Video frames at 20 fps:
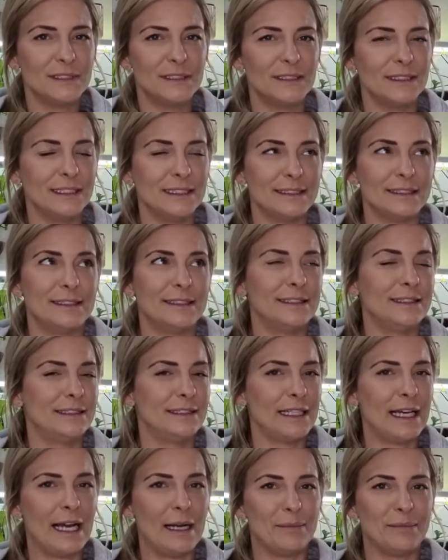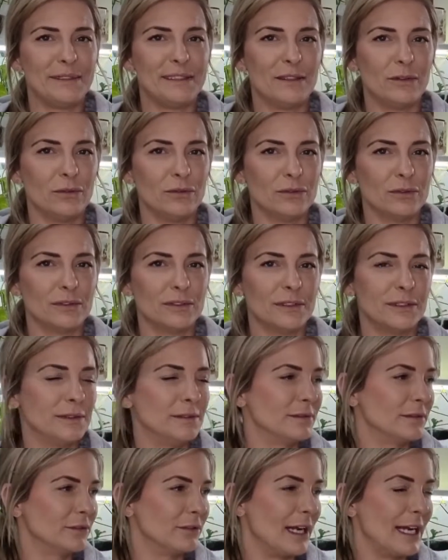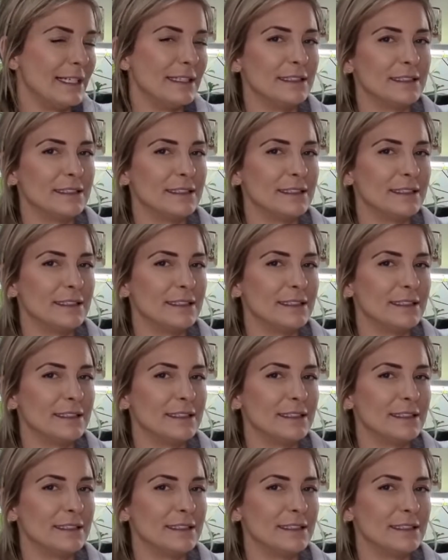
It's absolute great.